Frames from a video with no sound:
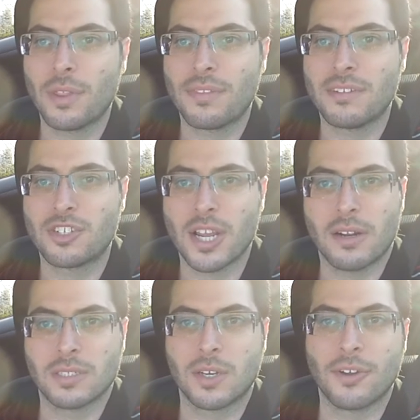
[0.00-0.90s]
this
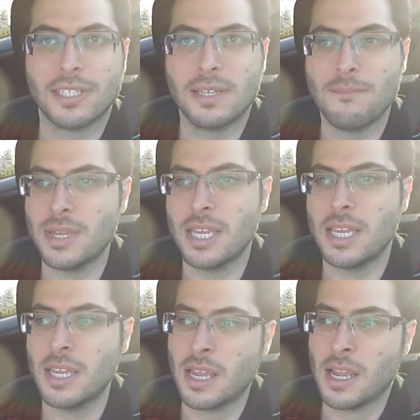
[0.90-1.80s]
channel's going to
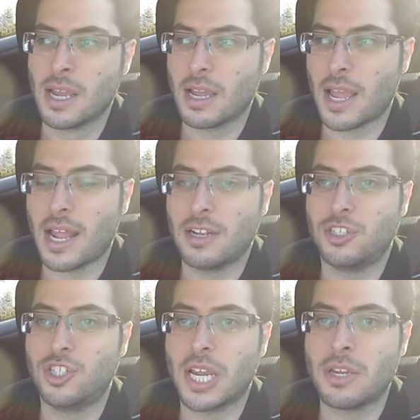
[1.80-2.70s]
be
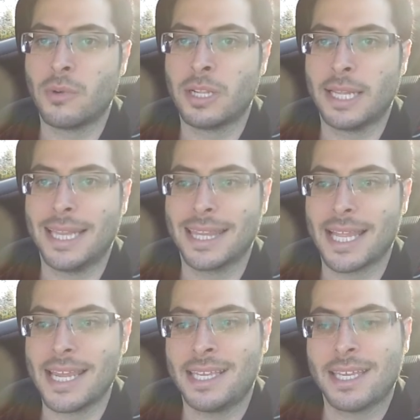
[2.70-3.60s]
genuinely
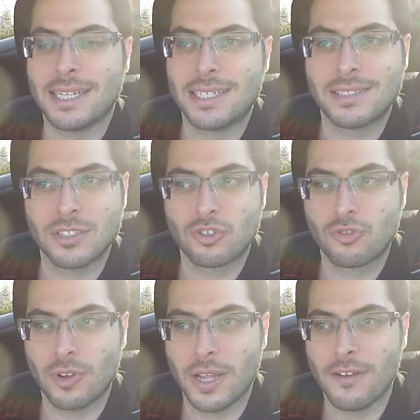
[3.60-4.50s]
like. It
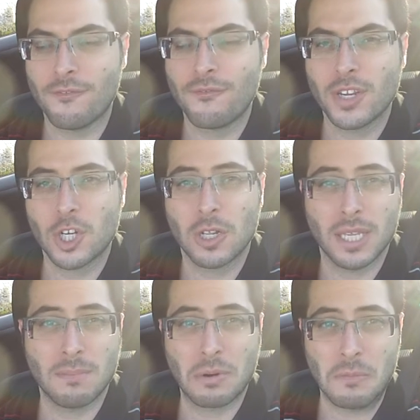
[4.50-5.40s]
doesn't
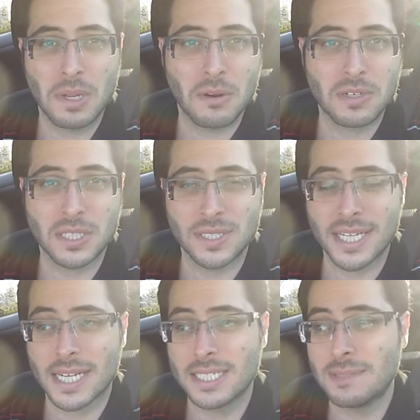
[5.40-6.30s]
officially premiere till
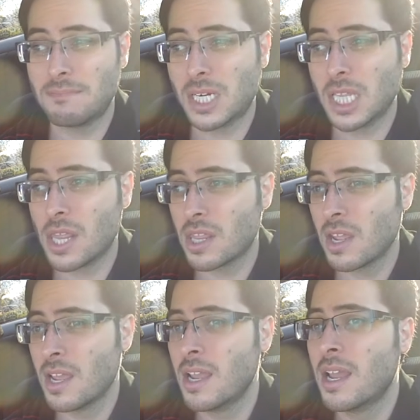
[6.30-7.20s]
next month.
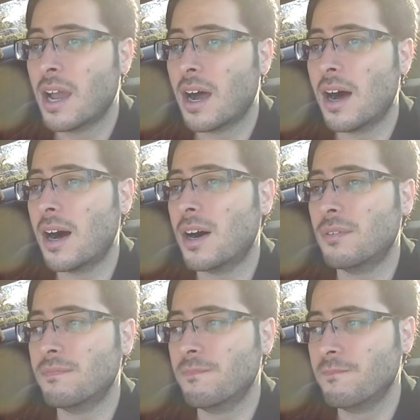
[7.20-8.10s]

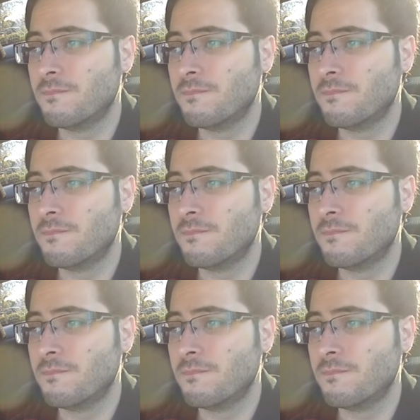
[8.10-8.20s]
I